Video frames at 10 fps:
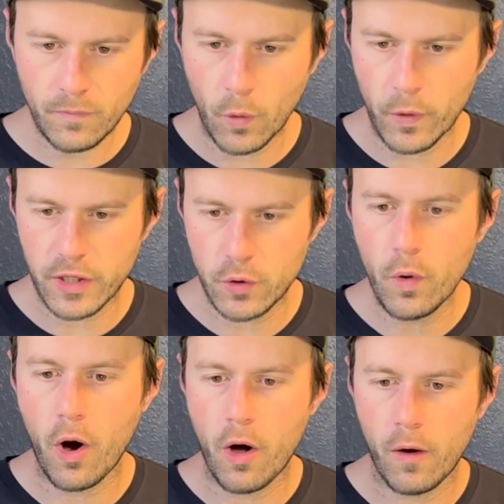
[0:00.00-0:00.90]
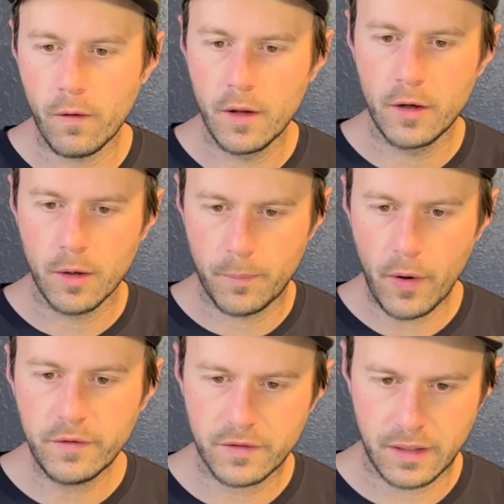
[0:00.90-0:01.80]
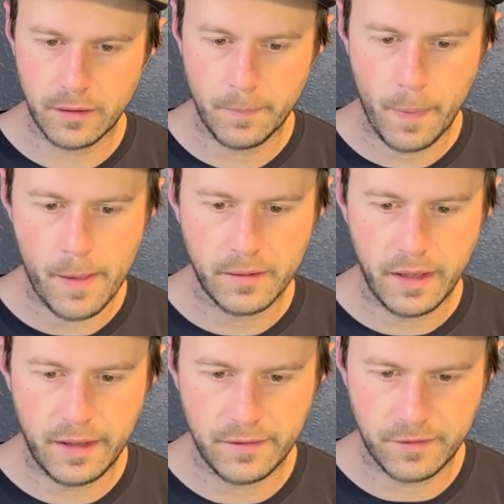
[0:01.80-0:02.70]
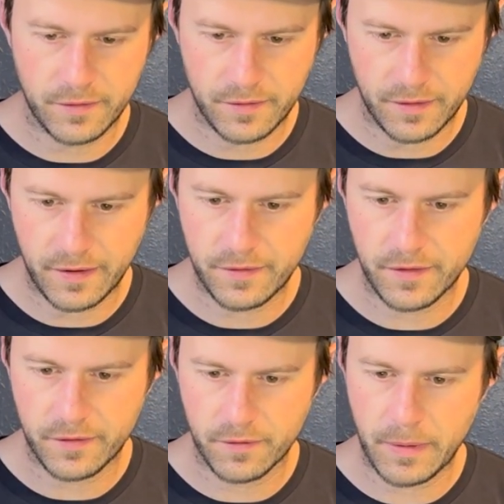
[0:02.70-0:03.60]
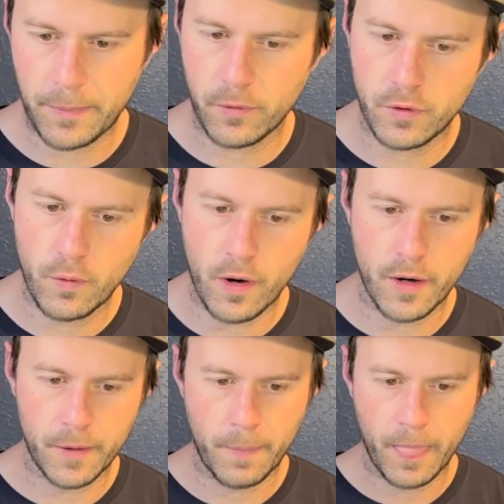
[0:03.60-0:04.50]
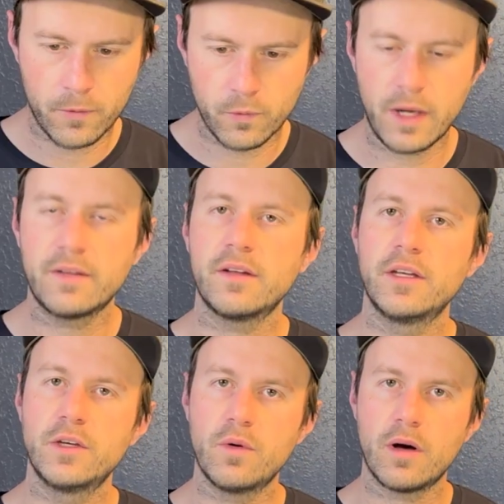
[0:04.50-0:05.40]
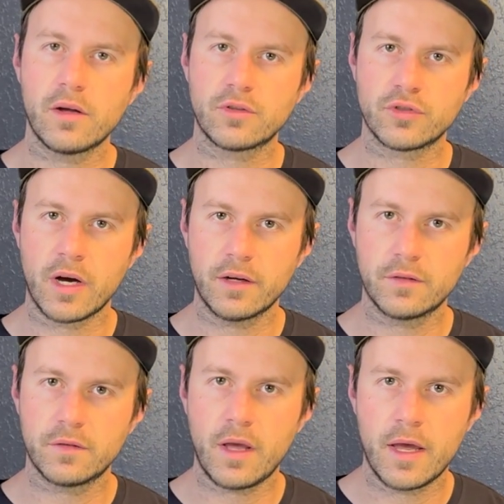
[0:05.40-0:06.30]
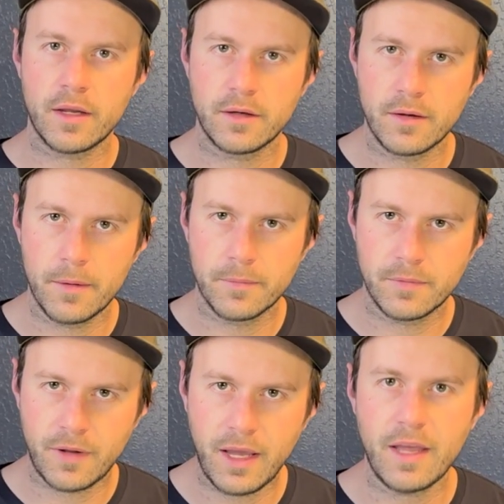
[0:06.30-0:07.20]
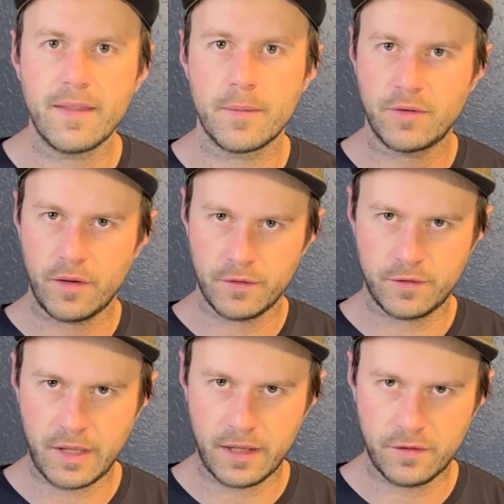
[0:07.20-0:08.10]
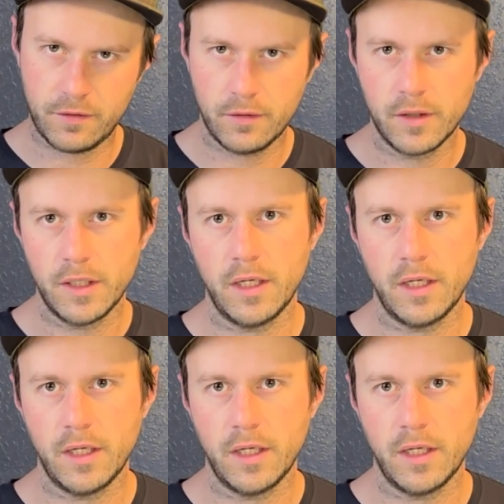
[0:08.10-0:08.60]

What U-Haul posted is statistics of people who are renting U-Haul trucks and taking them to other states,